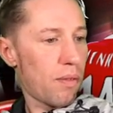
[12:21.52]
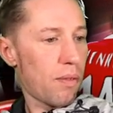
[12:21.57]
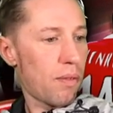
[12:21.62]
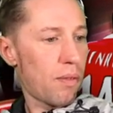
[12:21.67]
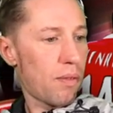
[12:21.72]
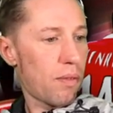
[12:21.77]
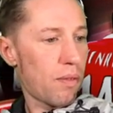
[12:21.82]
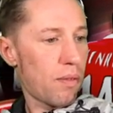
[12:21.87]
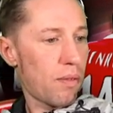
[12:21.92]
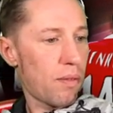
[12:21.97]

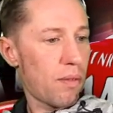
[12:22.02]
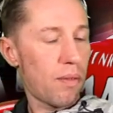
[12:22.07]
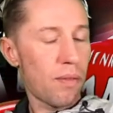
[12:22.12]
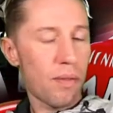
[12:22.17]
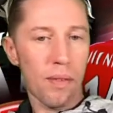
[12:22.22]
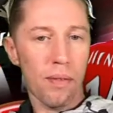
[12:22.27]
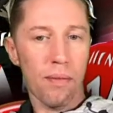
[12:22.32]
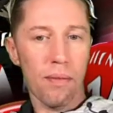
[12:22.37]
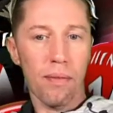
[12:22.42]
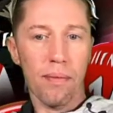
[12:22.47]

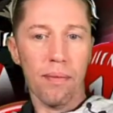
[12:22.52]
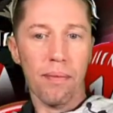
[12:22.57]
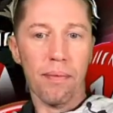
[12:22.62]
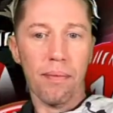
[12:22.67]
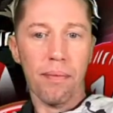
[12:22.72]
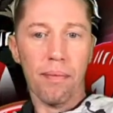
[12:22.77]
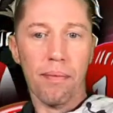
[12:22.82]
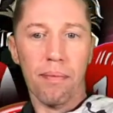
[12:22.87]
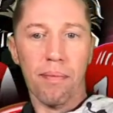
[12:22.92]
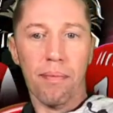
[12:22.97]

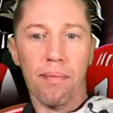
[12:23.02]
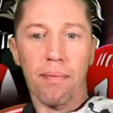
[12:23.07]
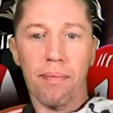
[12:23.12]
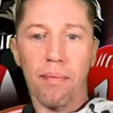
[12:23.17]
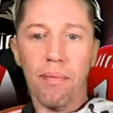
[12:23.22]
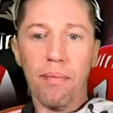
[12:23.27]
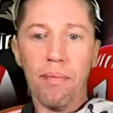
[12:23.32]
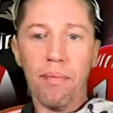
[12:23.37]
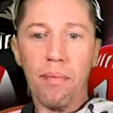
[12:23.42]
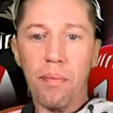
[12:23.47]

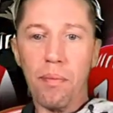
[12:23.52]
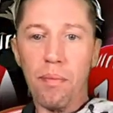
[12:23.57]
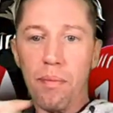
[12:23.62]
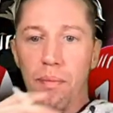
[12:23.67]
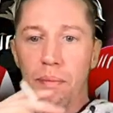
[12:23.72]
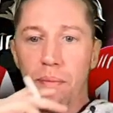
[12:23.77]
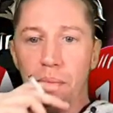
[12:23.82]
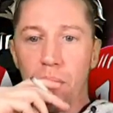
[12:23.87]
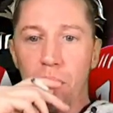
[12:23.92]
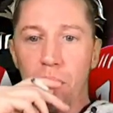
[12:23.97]
(not speaking)